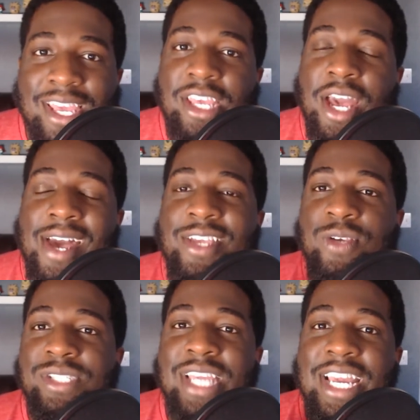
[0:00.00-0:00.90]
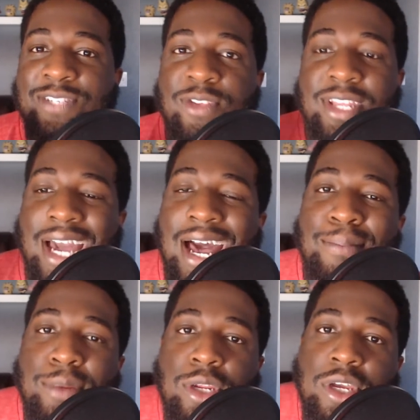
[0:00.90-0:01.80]
use case for the
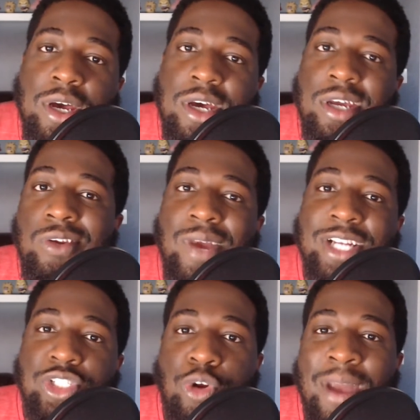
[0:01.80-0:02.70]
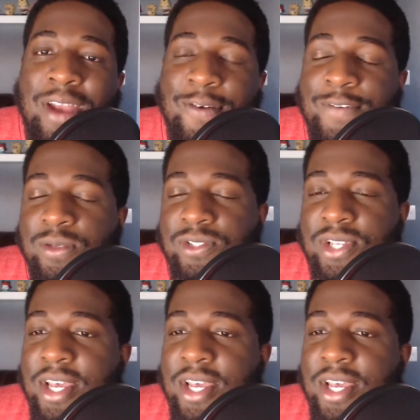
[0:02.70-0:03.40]
omnidirectional microphones.